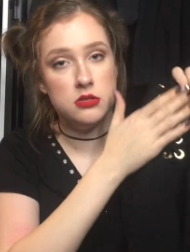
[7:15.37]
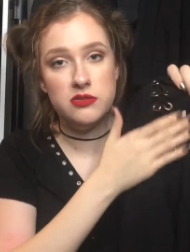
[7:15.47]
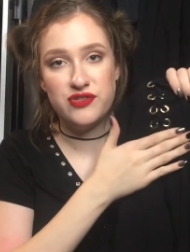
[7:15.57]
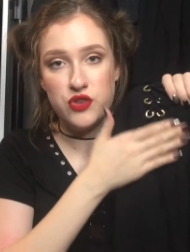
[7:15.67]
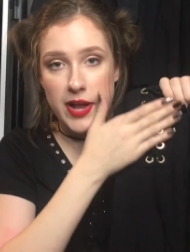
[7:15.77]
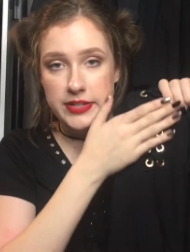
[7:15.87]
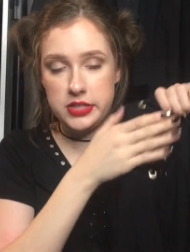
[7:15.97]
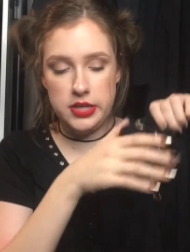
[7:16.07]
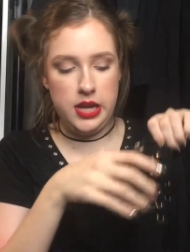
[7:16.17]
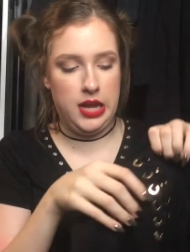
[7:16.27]
front
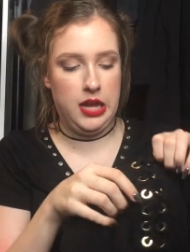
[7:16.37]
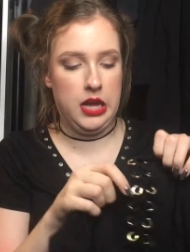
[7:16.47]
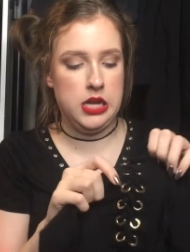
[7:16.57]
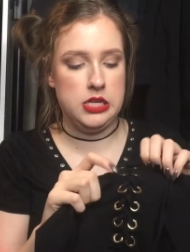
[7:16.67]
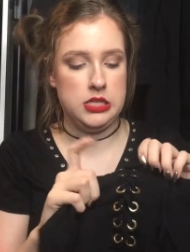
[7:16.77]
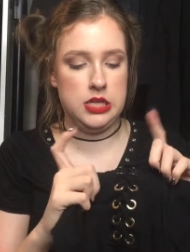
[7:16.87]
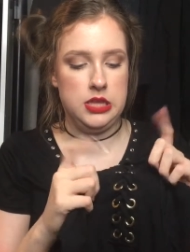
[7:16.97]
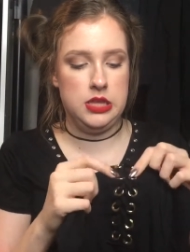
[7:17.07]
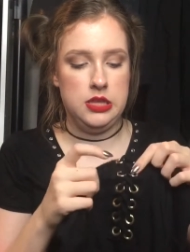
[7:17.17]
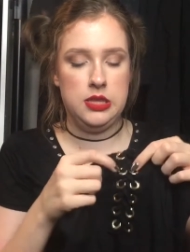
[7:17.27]
and
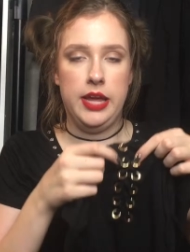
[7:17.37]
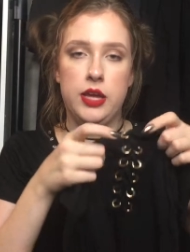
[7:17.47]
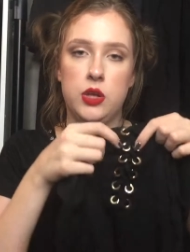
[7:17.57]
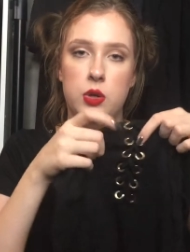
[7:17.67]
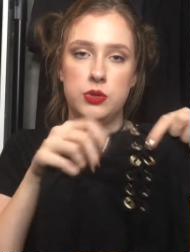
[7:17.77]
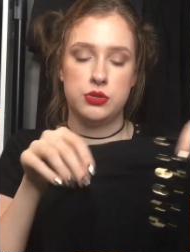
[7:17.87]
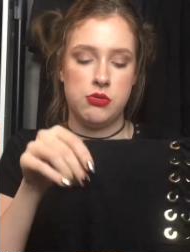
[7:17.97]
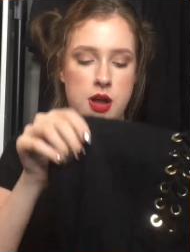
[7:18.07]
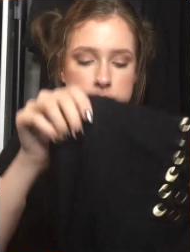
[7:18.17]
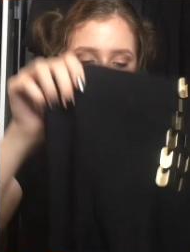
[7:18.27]
like gold
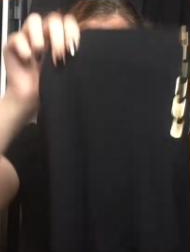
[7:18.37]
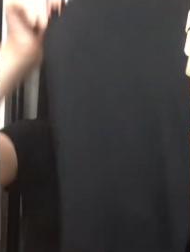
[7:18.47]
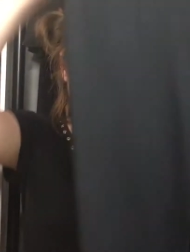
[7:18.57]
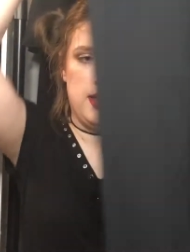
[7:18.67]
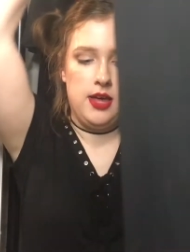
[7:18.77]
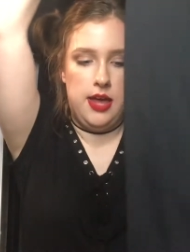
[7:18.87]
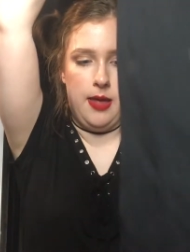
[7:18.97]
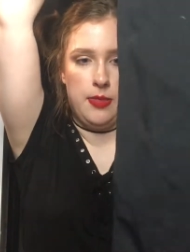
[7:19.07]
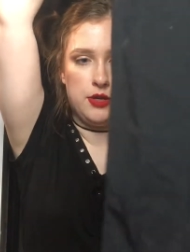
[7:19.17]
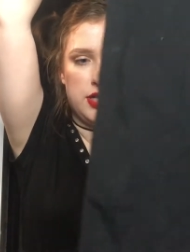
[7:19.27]
grommets
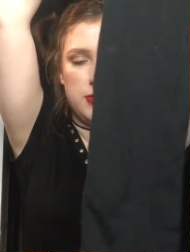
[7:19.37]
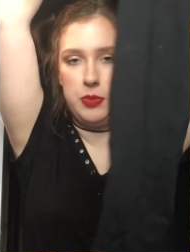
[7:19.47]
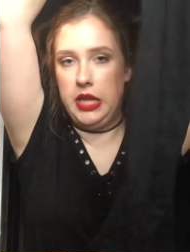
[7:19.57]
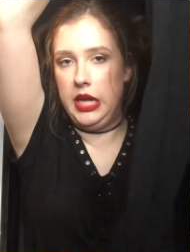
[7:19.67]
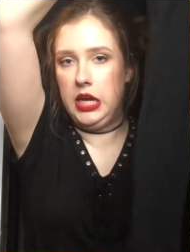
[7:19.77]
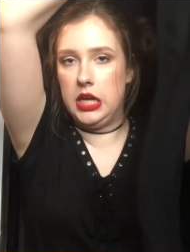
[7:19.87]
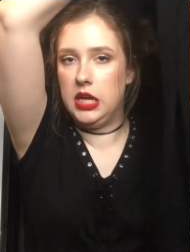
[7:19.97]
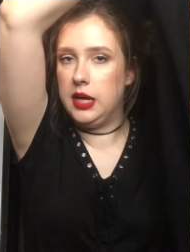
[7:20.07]
and they're just plain